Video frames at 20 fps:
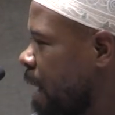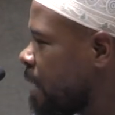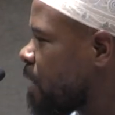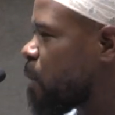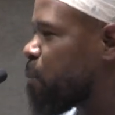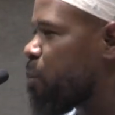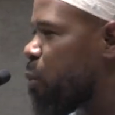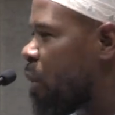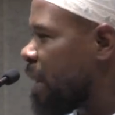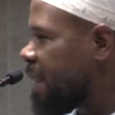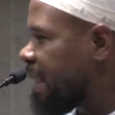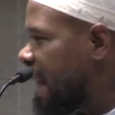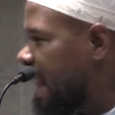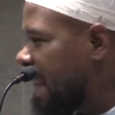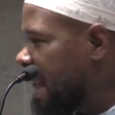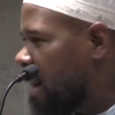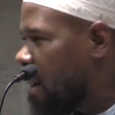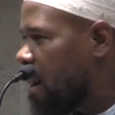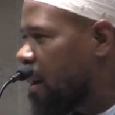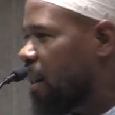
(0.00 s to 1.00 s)
He just brought
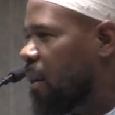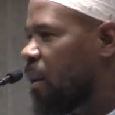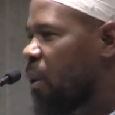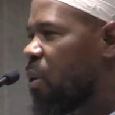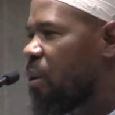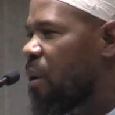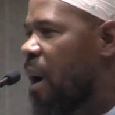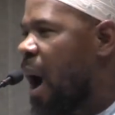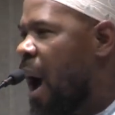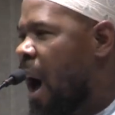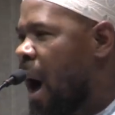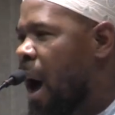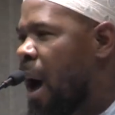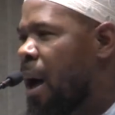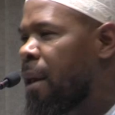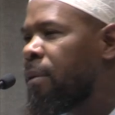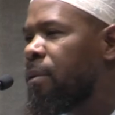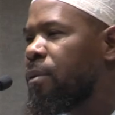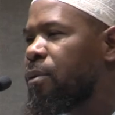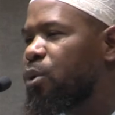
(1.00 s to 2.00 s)
dalil,
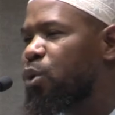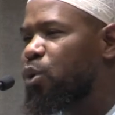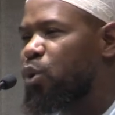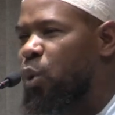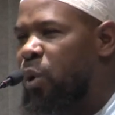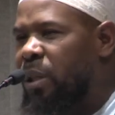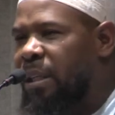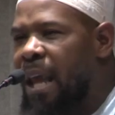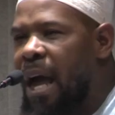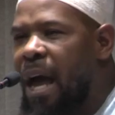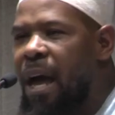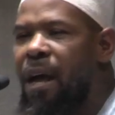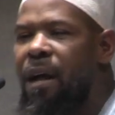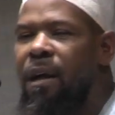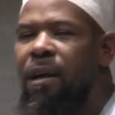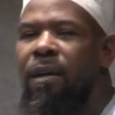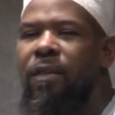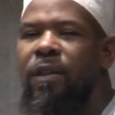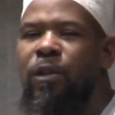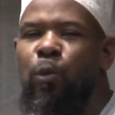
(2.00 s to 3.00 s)
Quran,
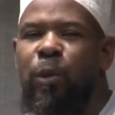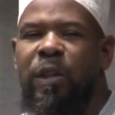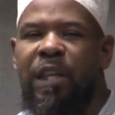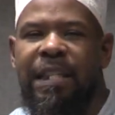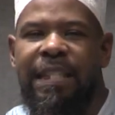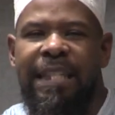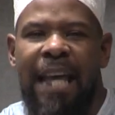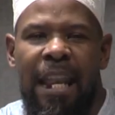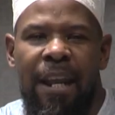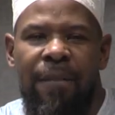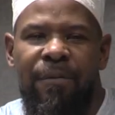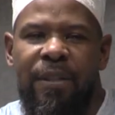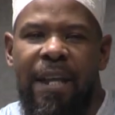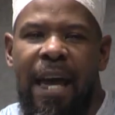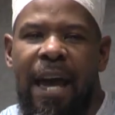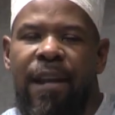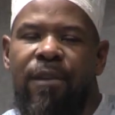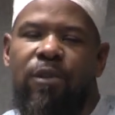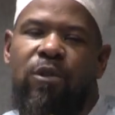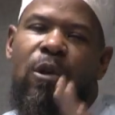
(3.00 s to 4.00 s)
Sunnah, this is what the Salaf
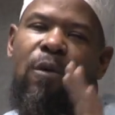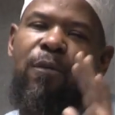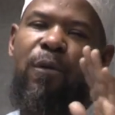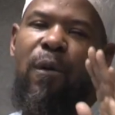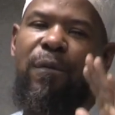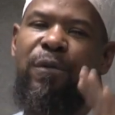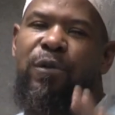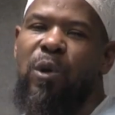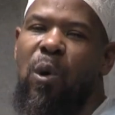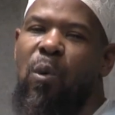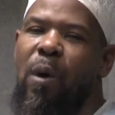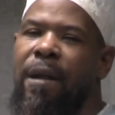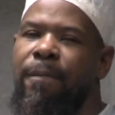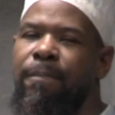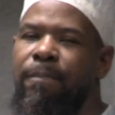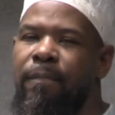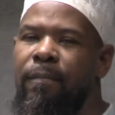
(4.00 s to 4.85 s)
said, and so forth and so on.